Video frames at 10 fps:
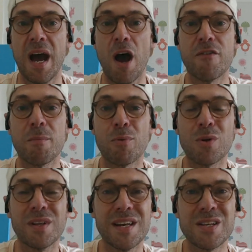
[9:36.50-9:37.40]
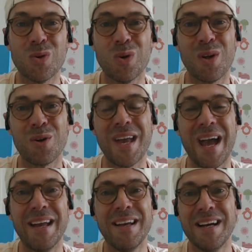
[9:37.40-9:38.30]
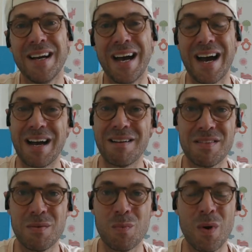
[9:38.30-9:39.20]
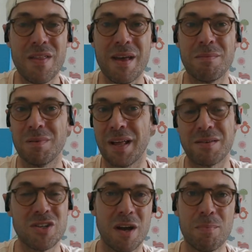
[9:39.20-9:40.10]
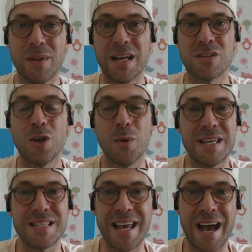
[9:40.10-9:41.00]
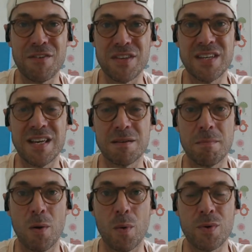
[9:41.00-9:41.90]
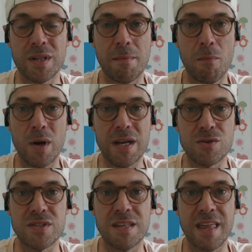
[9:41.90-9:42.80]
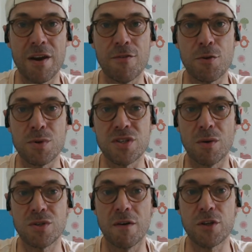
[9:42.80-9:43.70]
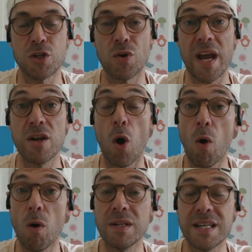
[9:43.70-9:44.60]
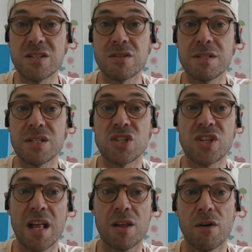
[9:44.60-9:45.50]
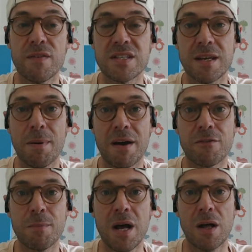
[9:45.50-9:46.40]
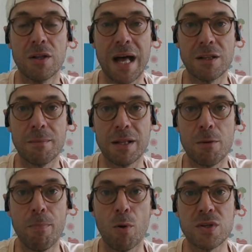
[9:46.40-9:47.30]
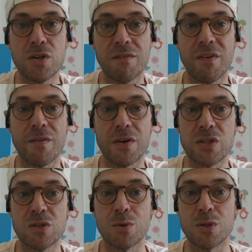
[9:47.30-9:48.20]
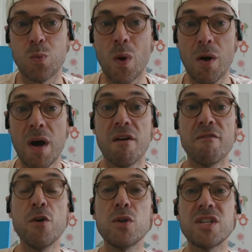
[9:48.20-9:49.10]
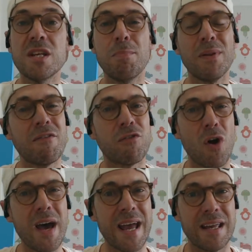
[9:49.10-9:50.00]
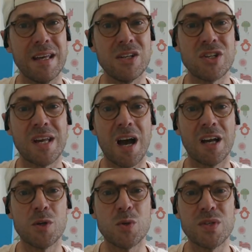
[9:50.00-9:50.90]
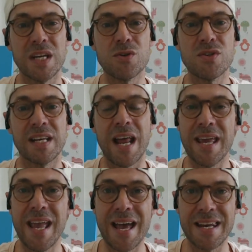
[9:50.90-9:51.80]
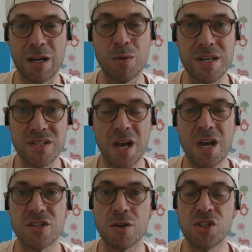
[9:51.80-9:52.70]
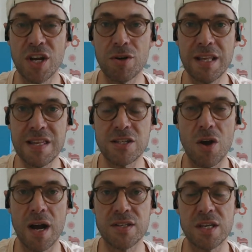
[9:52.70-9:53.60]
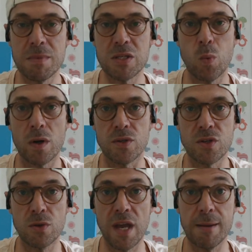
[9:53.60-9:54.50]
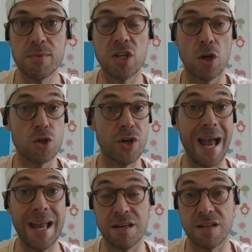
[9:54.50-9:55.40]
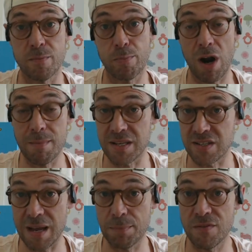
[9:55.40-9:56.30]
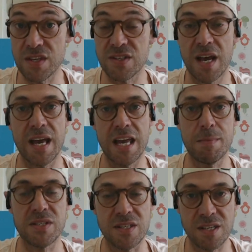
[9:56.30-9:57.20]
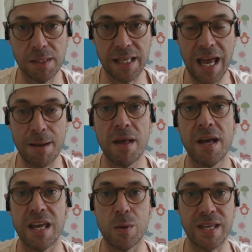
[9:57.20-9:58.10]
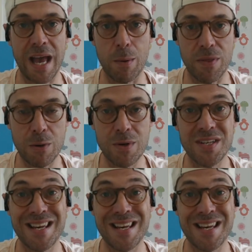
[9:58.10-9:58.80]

Over in Brooklyn, it's all okay. One of their side players, Kui, is out for the season, but we're really more interested there in the results of the trade. All is good in Charlotte, obviously, apart from LaMelo Ball returning very, very soon as well. Vooch didn't play Friday in Chicago, which was interesting. Now, he had illness, so generally these guys can miss 1 or 2 games. DeAndre Ayton is a prime example of this. He missed a similar game. He was out with illness.